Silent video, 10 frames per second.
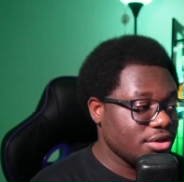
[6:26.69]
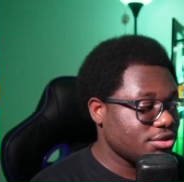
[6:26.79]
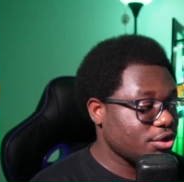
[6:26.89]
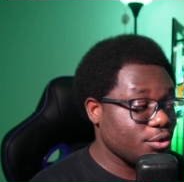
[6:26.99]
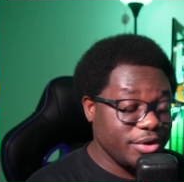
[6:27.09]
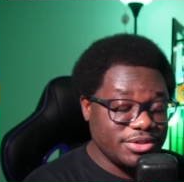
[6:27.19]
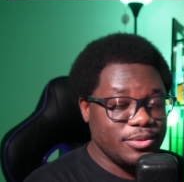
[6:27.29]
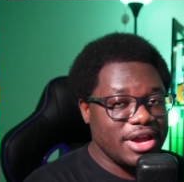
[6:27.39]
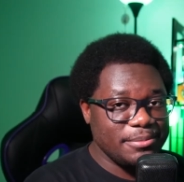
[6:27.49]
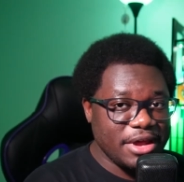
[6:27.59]
So the reason
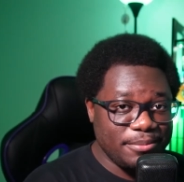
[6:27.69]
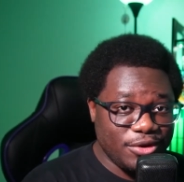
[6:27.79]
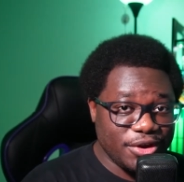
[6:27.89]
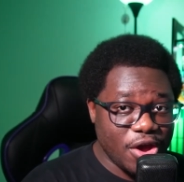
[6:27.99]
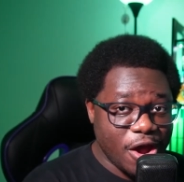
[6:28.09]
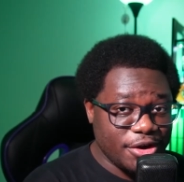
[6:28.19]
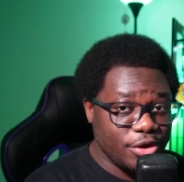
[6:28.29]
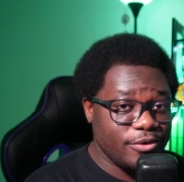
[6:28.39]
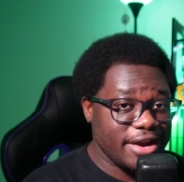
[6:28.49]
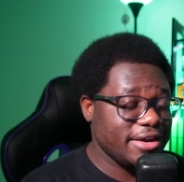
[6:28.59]
why I'm not pulling
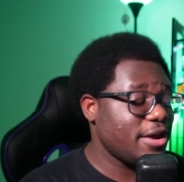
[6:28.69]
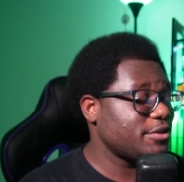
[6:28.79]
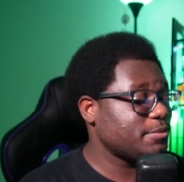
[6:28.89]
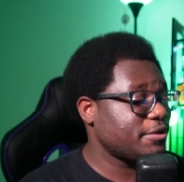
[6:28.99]
audio right now is